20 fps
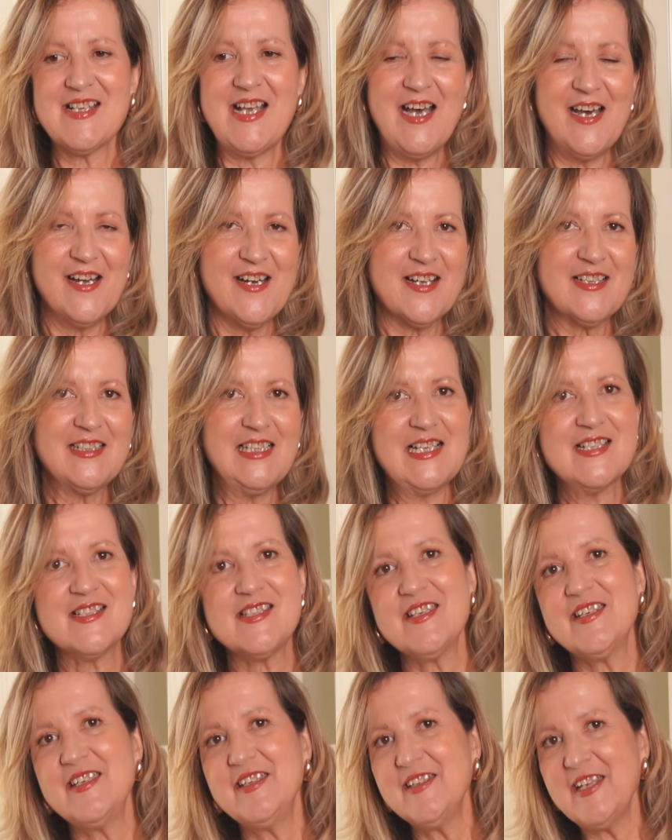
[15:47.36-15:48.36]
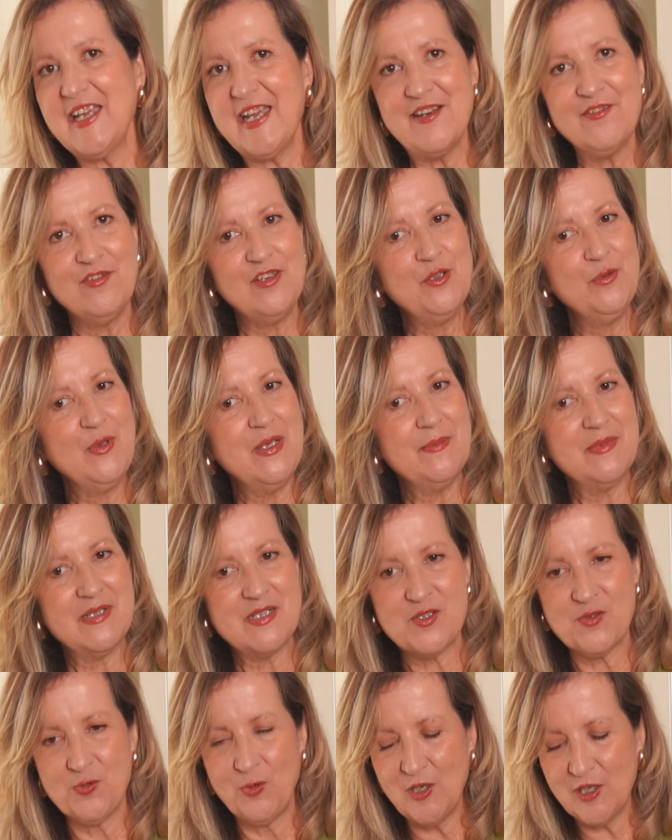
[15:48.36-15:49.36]
are a classic in every
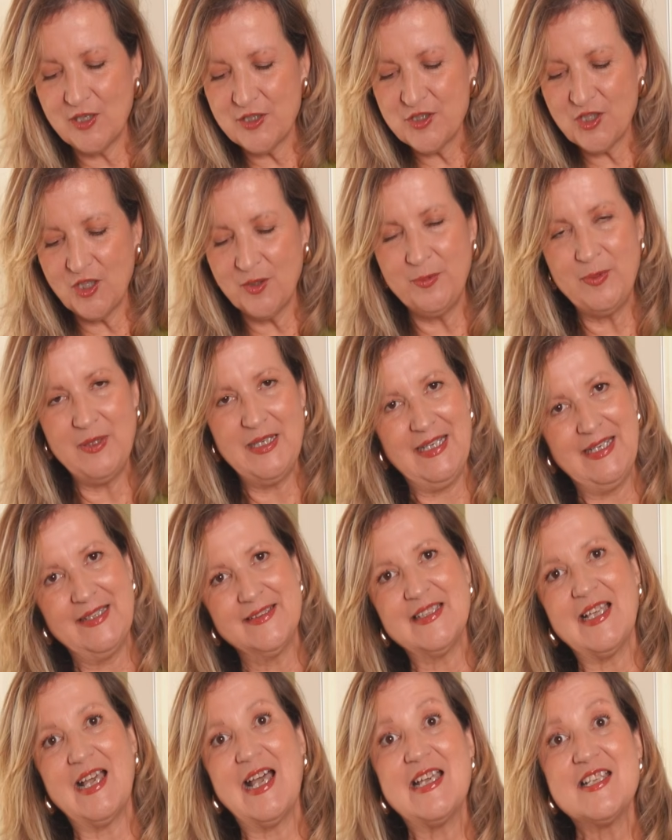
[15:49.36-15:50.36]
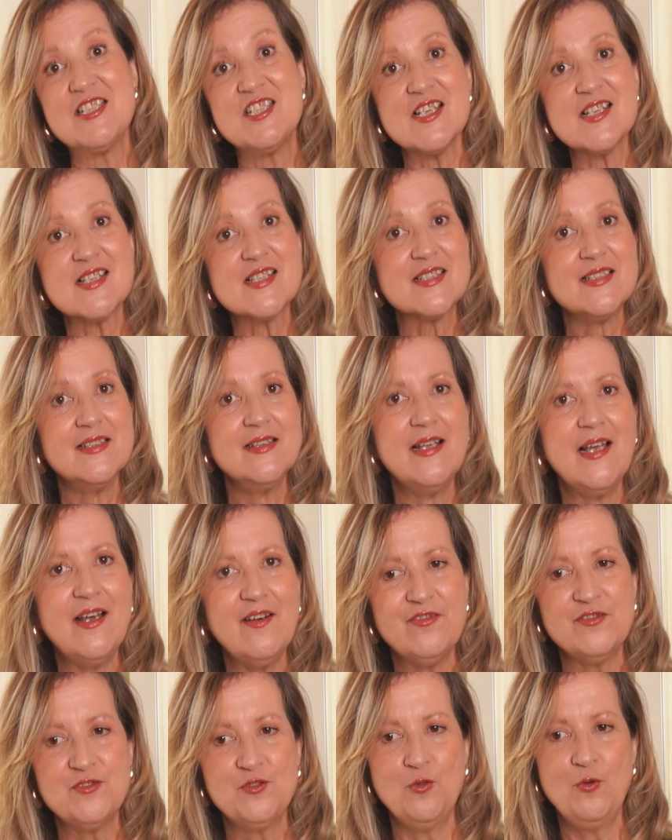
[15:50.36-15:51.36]
woman's wardrobe, and I just
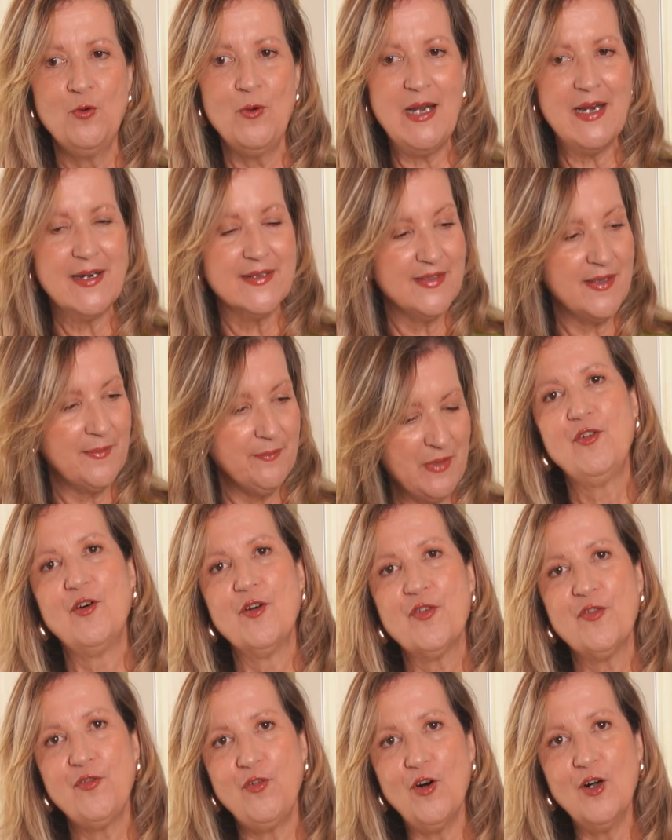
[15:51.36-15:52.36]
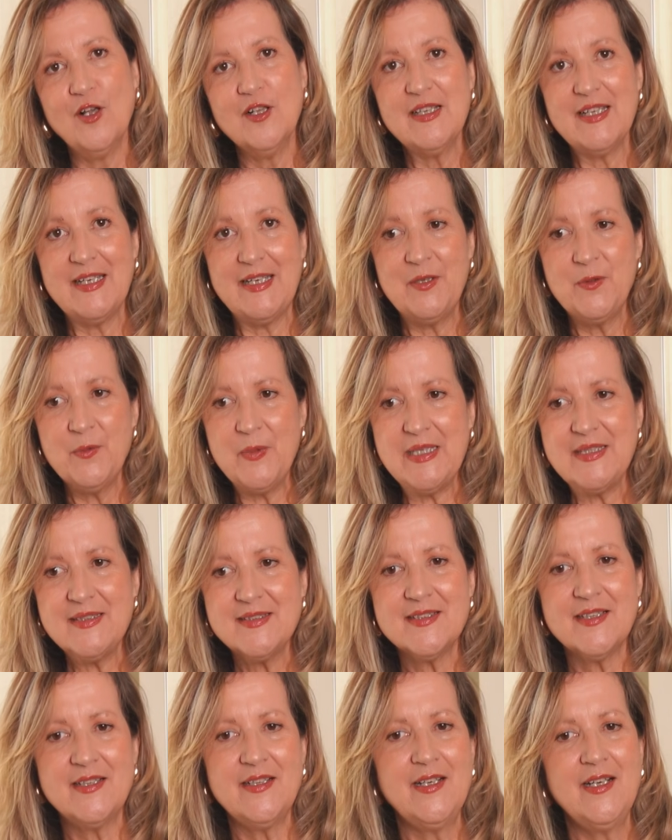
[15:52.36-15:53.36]
love to wear them for fall and
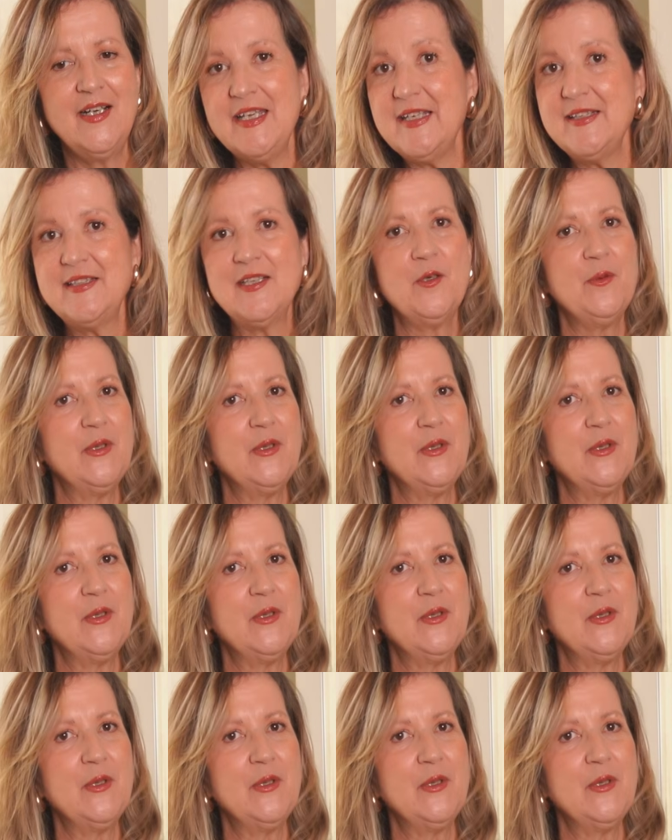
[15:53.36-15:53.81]
winter, either